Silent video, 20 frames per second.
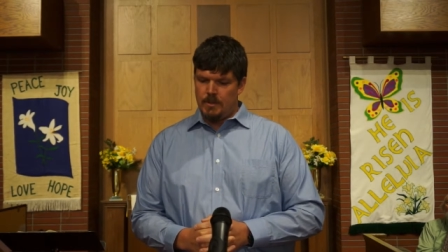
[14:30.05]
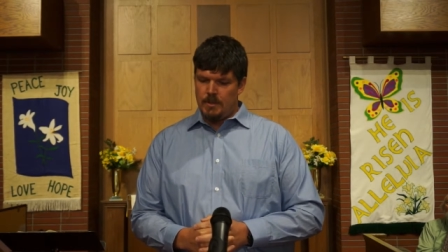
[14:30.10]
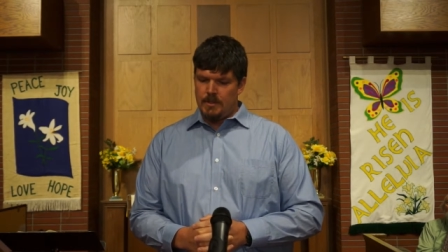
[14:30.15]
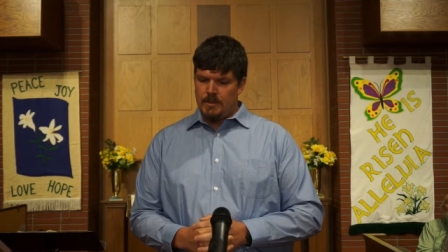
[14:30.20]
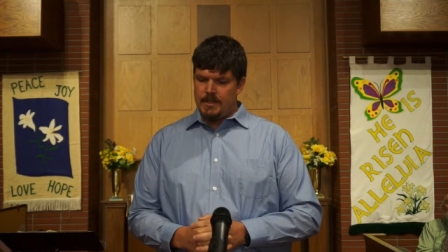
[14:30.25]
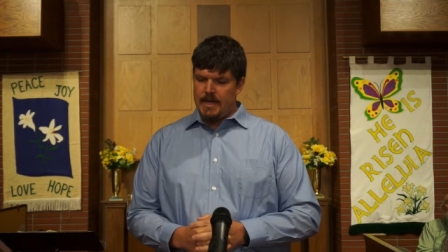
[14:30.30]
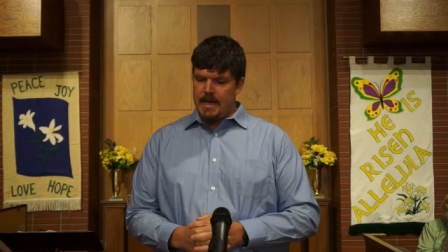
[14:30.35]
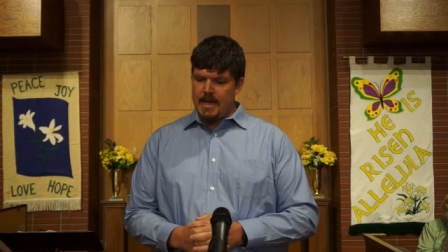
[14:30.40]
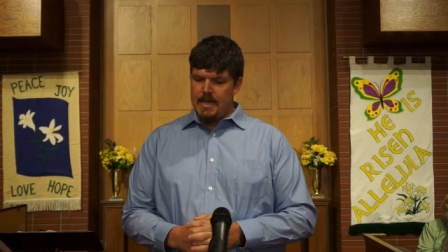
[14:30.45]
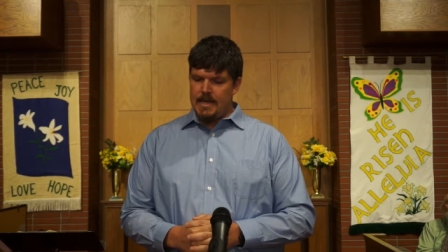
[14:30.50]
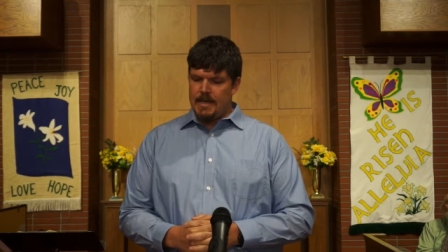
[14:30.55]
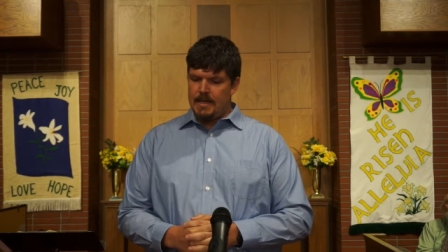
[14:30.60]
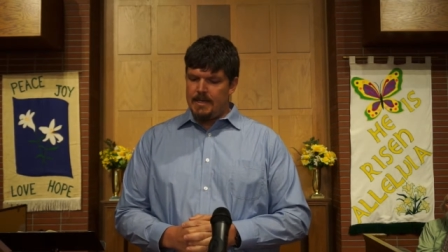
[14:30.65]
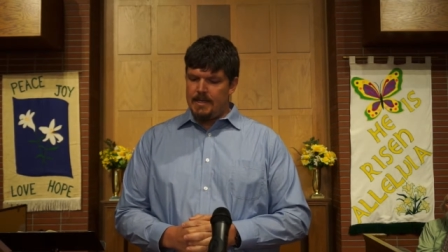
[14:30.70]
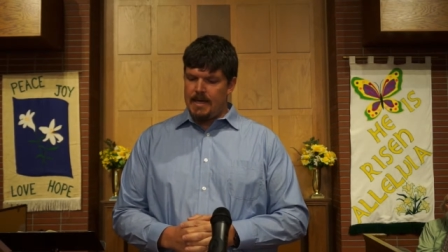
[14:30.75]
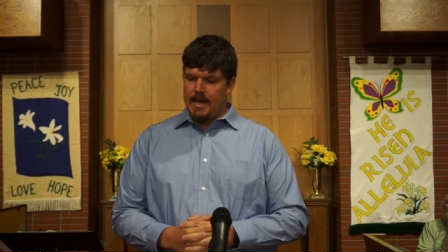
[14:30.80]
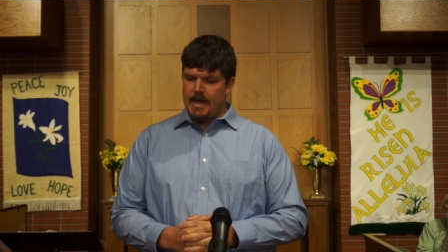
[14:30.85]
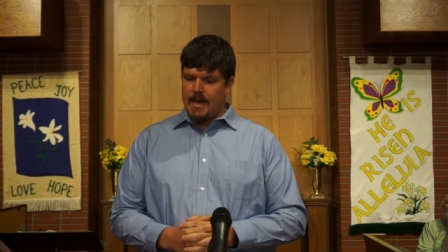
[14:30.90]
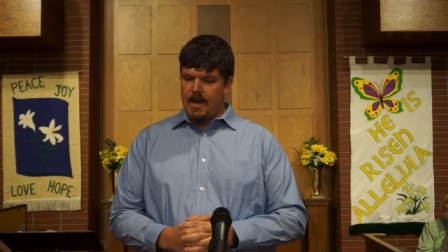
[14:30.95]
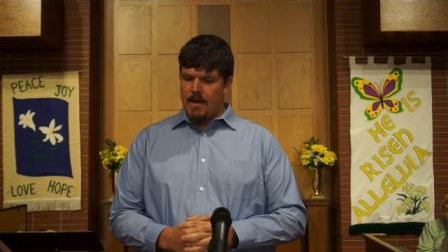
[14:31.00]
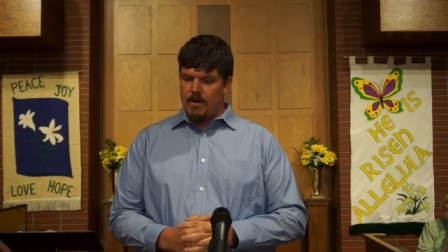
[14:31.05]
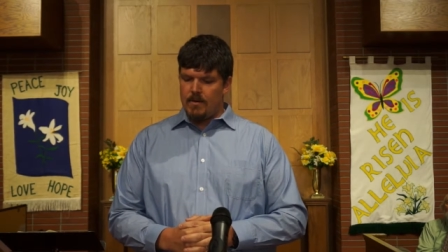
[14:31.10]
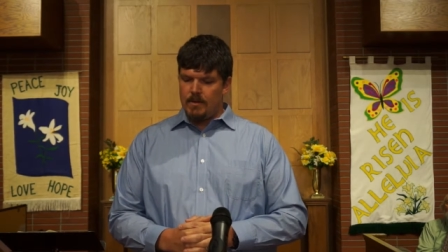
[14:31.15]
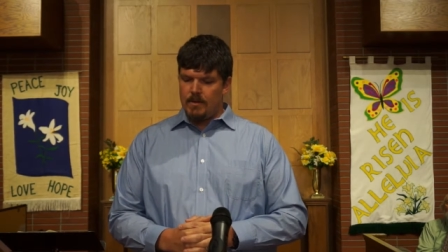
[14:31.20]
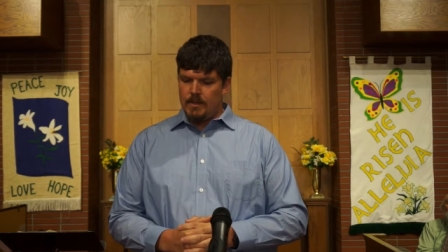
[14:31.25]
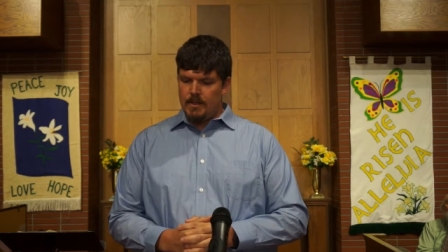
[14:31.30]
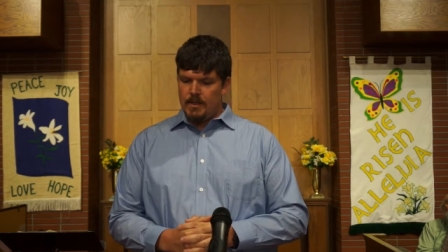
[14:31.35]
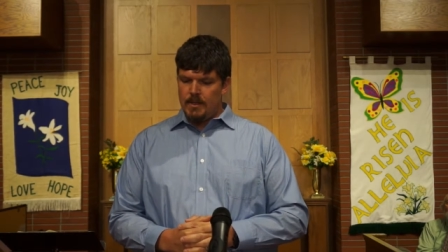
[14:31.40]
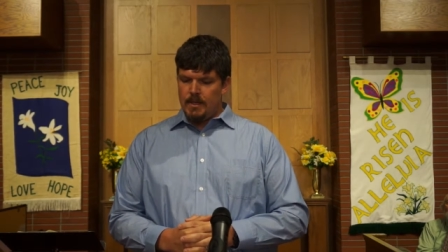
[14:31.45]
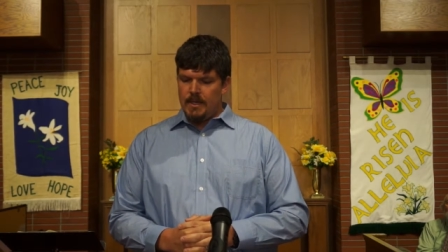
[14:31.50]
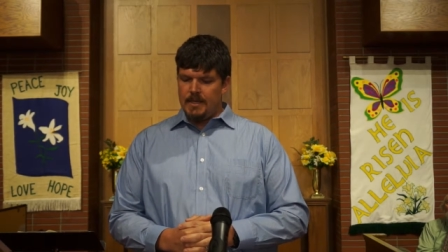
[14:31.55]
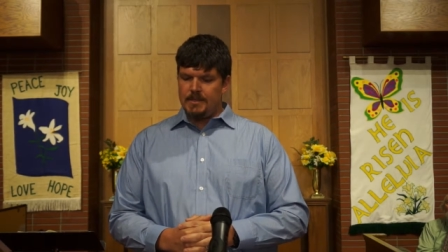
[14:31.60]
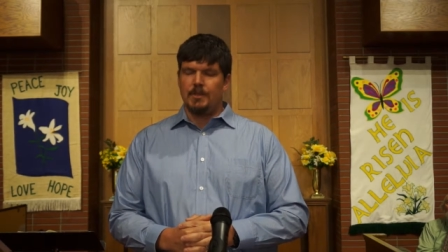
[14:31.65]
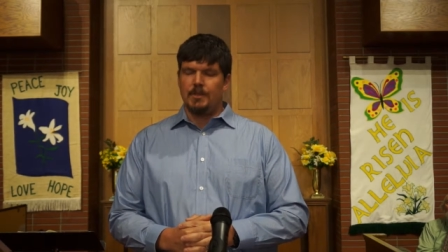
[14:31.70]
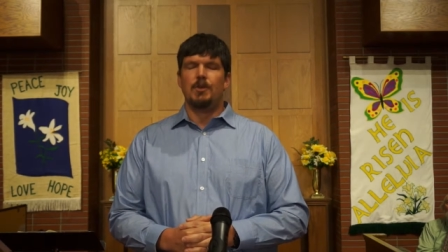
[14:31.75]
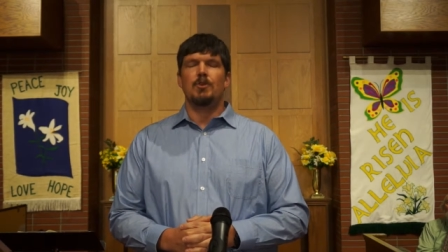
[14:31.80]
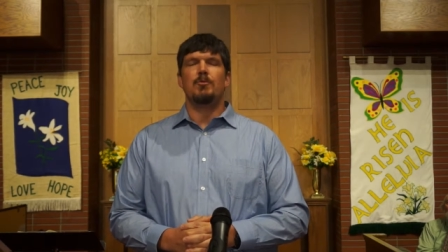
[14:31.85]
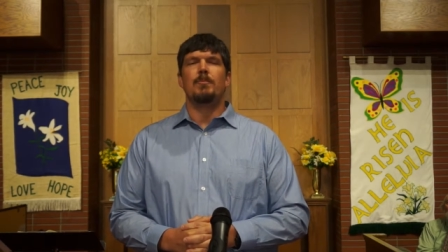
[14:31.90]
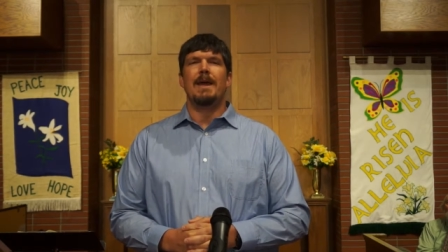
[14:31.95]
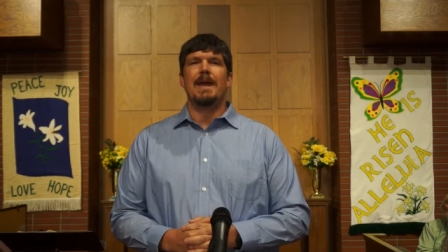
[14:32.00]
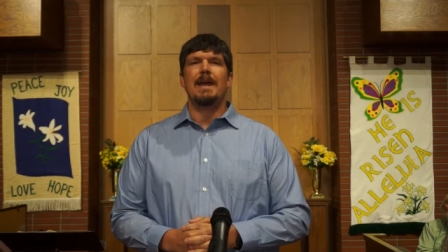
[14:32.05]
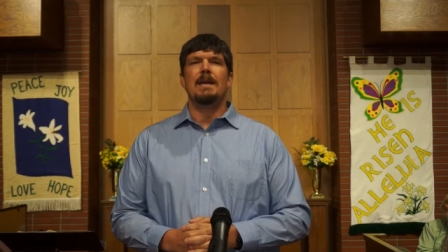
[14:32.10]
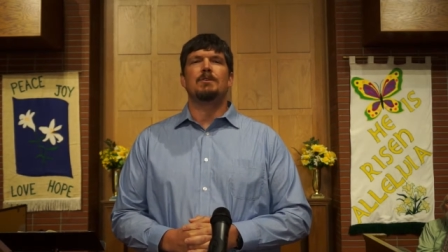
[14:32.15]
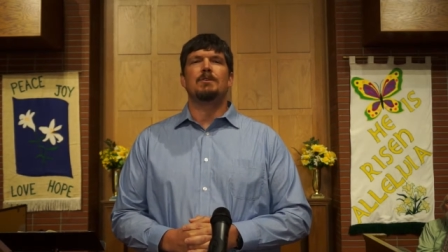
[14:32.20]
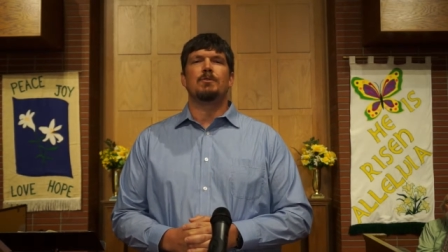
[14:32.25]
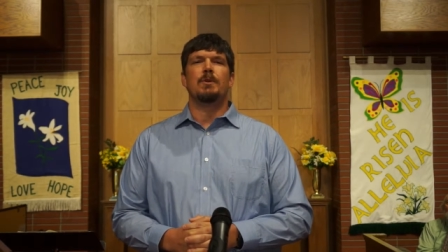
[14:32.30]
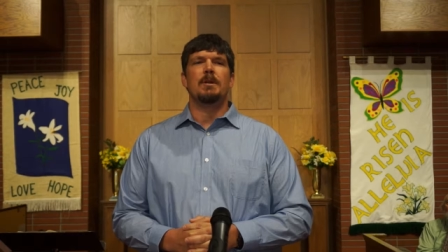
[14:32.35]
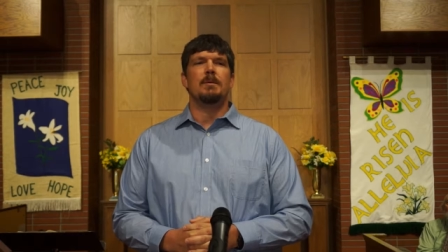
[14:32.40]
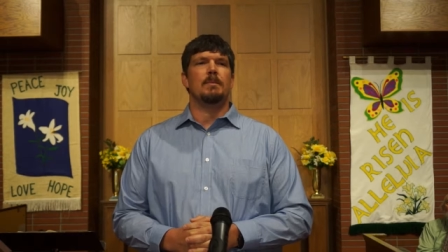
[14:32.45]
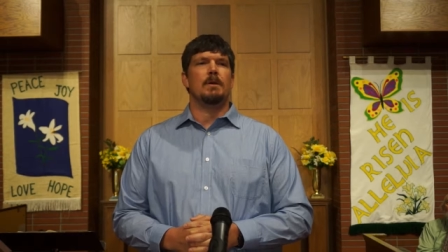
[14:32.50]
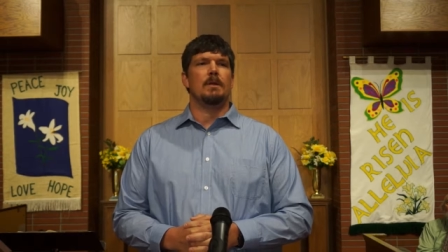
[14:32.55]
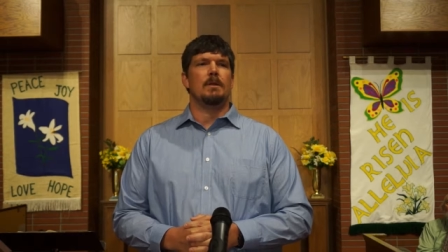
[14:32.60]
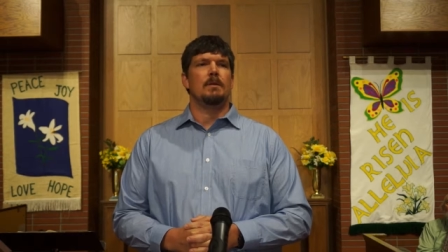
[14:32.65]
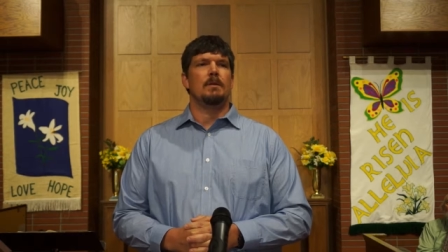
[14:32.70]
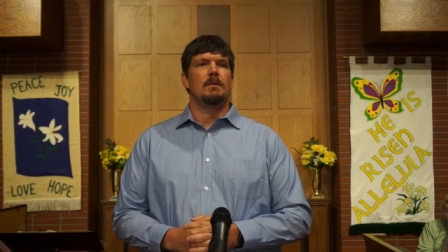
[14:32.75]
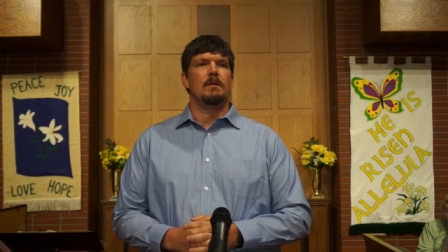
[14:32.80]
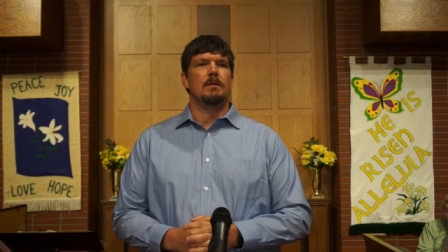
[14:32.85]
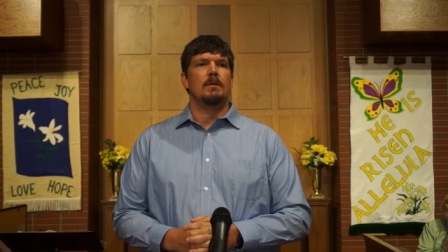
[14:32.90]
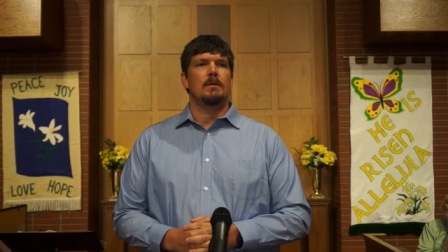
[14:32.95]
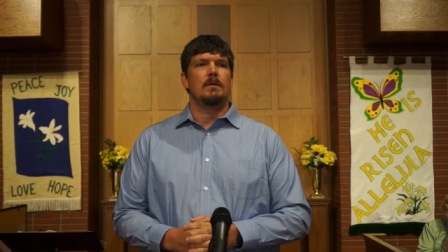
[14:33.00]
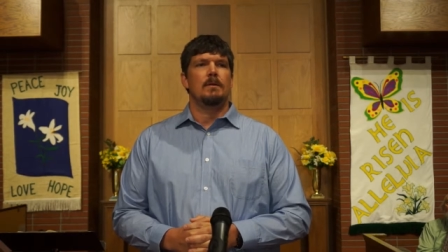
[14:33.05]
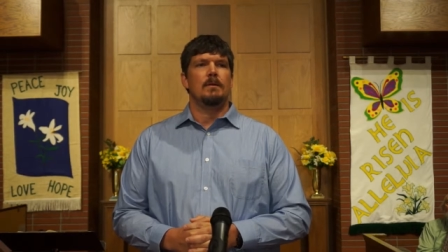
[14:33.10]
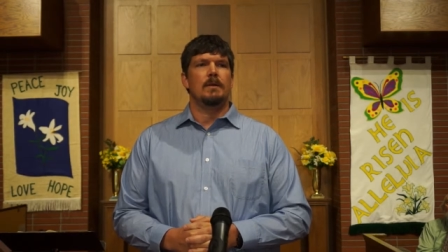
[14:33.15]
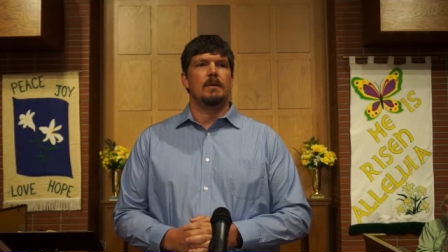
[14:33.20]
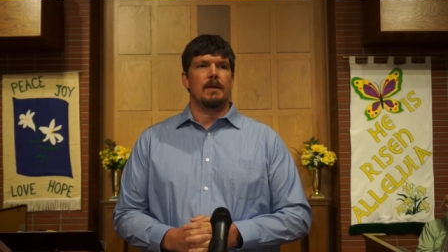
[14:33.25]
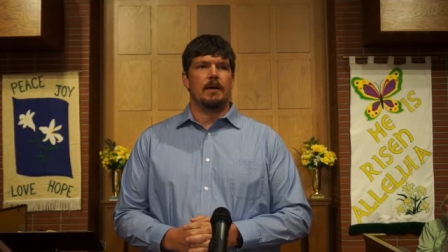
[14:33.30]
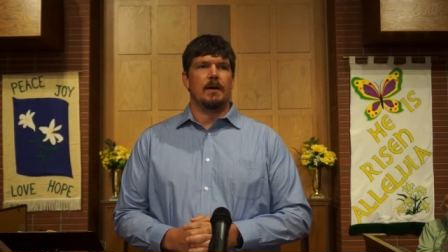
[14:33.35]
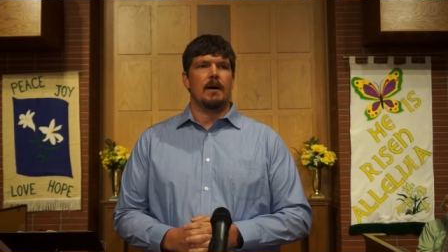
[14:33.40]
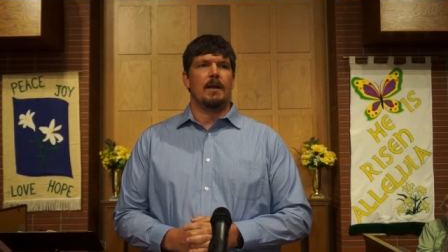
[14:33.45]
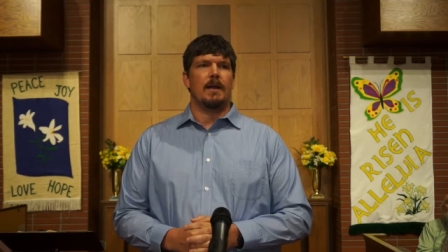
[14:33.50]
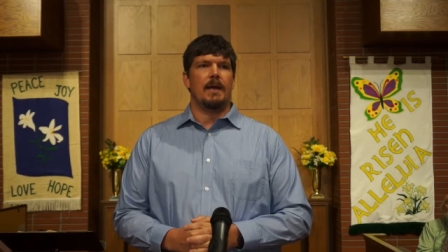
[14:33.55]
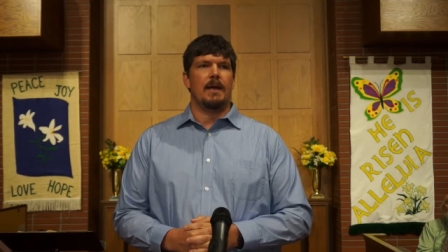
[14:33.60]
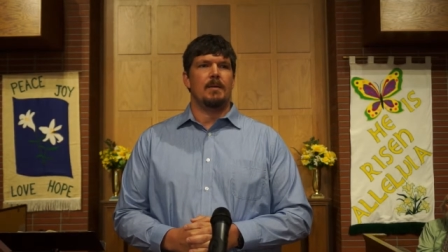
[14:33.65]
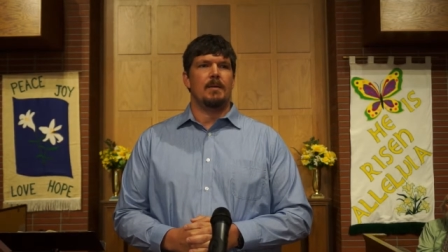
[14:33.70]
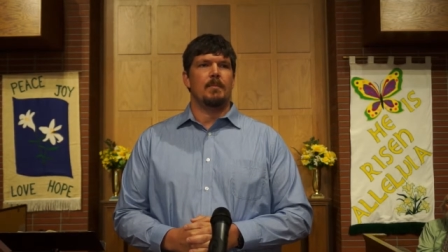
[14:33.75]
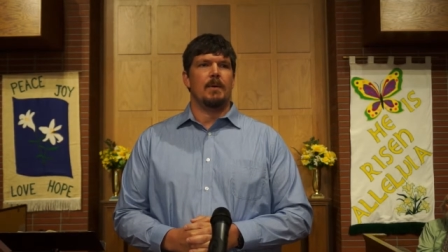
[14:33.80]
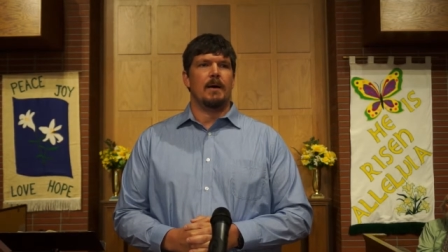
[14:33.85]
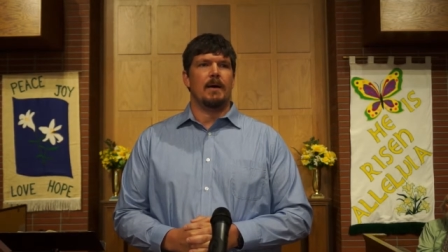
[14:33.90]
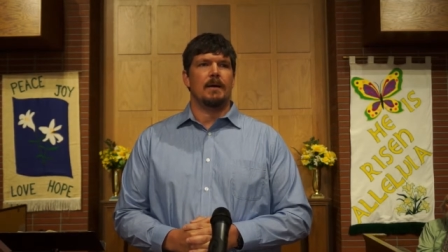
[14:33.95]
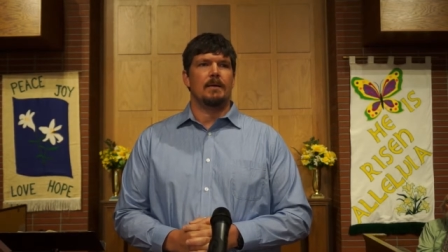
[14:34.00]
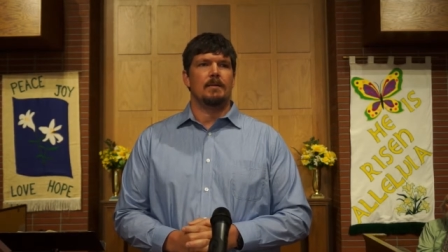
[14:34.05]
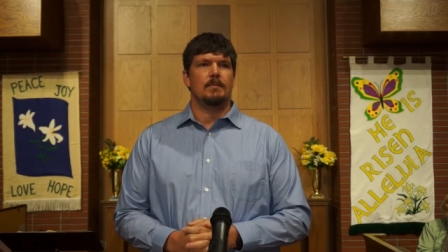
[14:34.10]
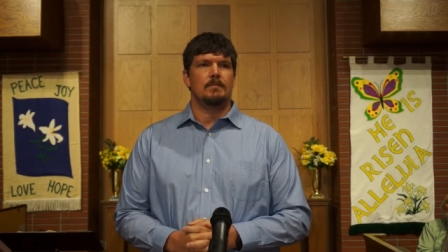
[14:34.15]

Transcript: day in and day out, is the humane treatment that God had in mind.